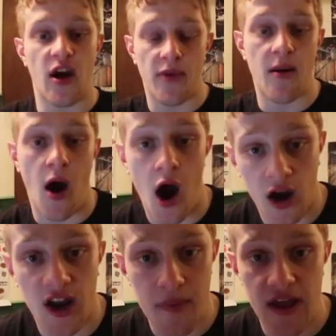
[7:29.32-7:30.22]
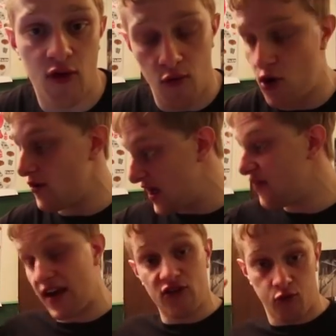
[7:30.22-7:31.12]
some of them are going to be in the room,
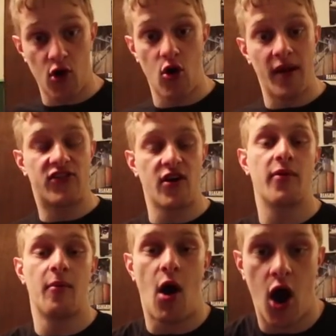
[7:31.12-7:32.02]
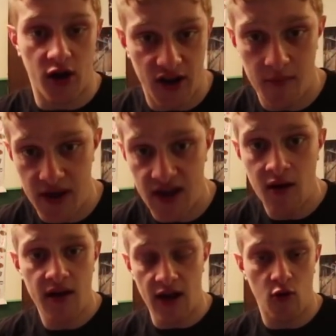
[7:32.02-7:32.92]
in this room, and some of them aren't going to
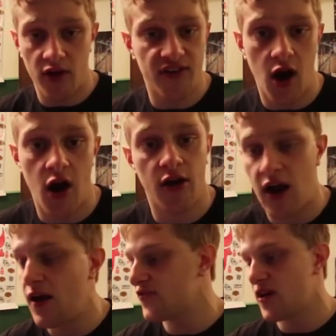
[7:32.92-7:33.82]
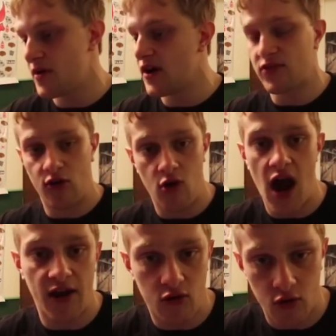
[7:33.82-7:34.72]
be. Now the ones that aren't are obviously going to be like the
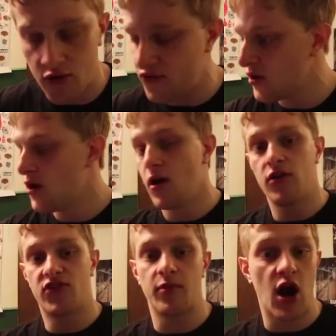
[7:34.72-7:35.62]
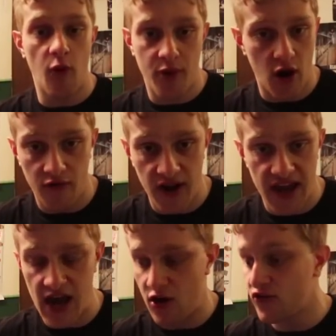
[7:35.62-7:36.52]
Chronicles, some GoPro
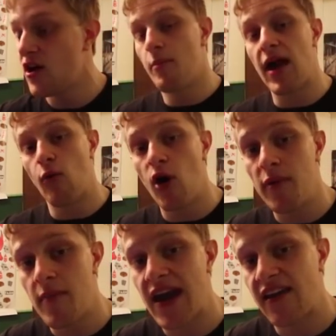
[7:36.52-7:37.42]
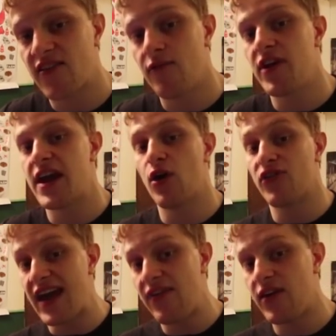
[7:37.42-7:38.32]
videos, but I will be making some
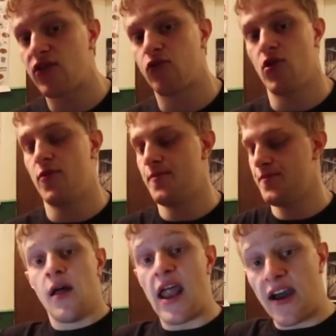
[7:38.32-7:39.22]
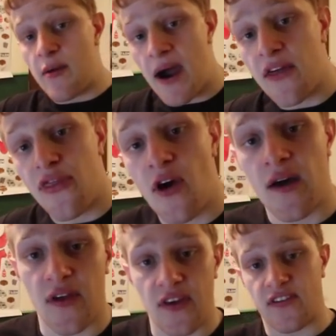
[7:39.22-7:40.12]
videos in this room. Now you might have
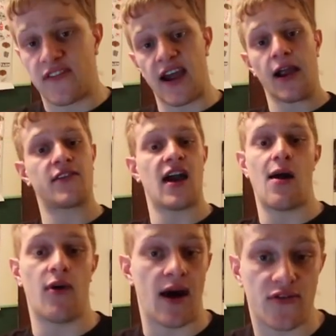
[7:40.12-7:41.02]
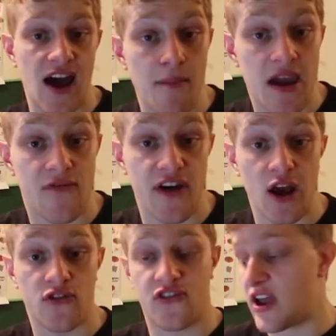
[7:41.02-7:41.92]
thought that this entire time when I was not making
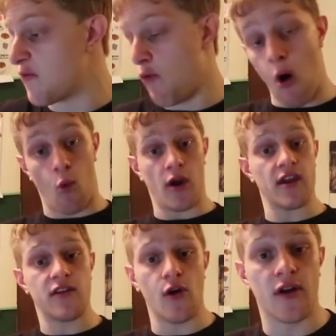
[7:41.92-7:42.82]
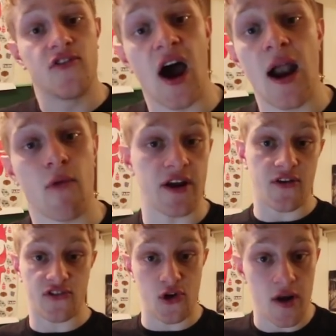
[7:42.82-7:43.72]
videos, it's like, what were you doing, Jon? Were you
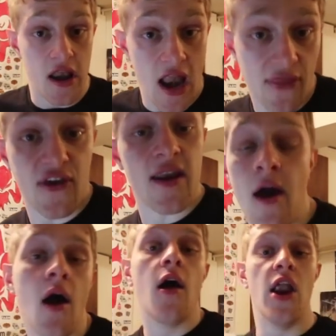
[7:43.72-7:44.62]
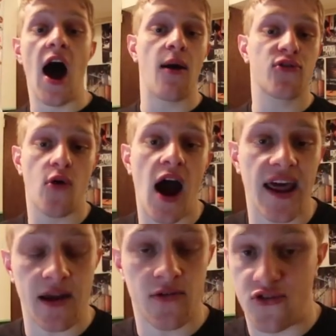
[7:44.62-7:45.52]
just doing nothing? No, I was
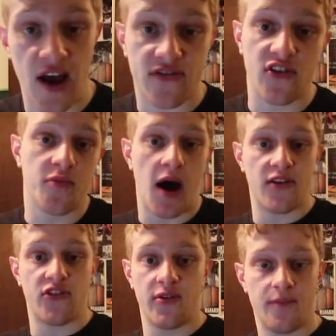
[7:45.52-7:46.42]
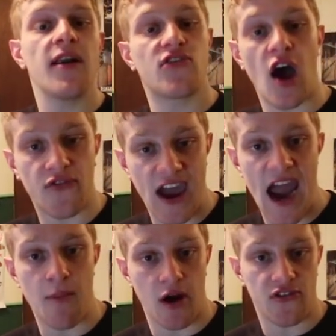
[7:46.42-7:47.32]
riding just as much, but it's off
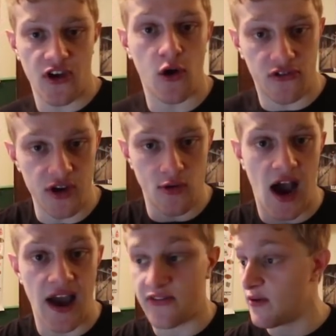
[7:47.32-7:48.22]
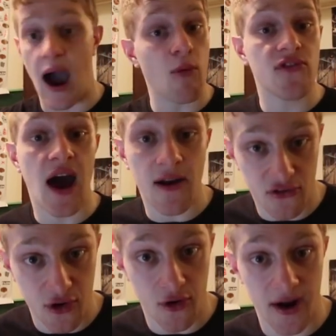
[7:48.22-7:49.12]
camera, so to you guys, I was not
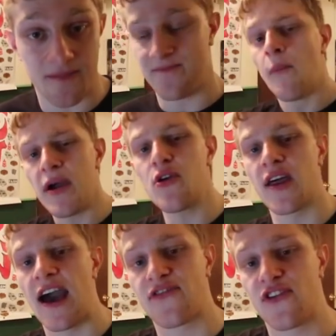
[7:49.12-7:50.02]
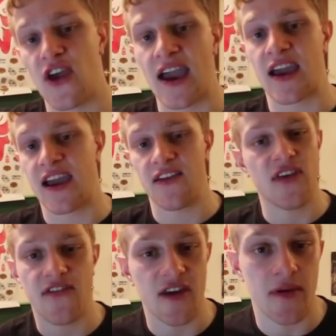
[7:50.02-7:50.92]
scootering. But you could ask the Chenga kids,
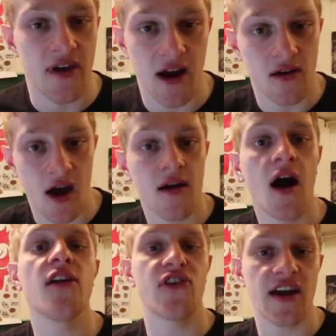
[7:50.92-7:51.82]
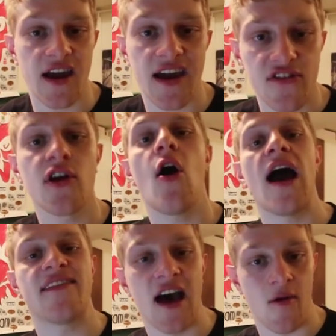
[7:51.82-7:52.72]
they see me there, huh? Huh, Chenga kids? Go
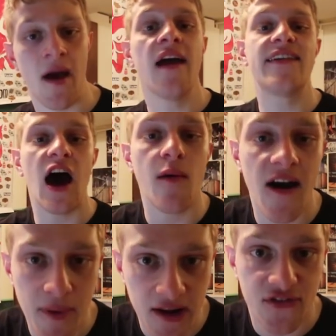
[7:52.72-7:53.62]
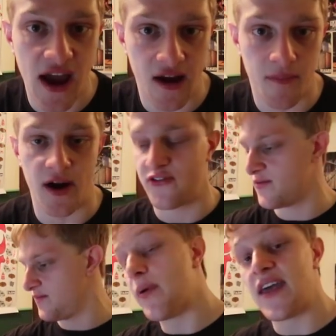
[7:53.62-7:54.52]
ahead, tell them. Tell them I've been to Chenga a bunch.
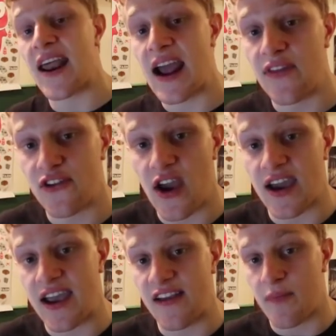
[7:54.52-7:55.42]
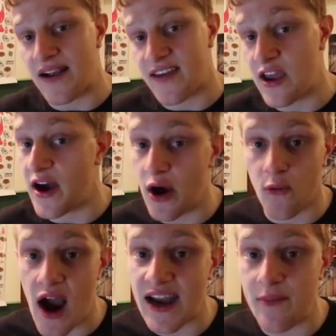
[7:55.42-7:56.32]
But then again, the Chenga kids might tell you I
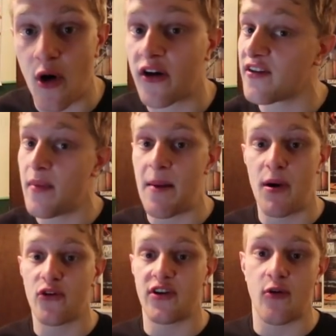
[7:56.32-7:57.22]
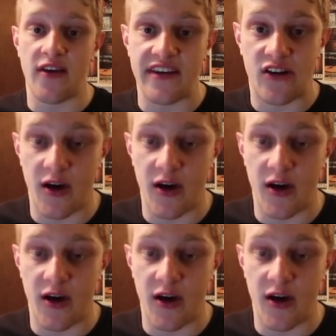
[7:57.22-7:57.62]
don't ride anymore because I'm not posting Resi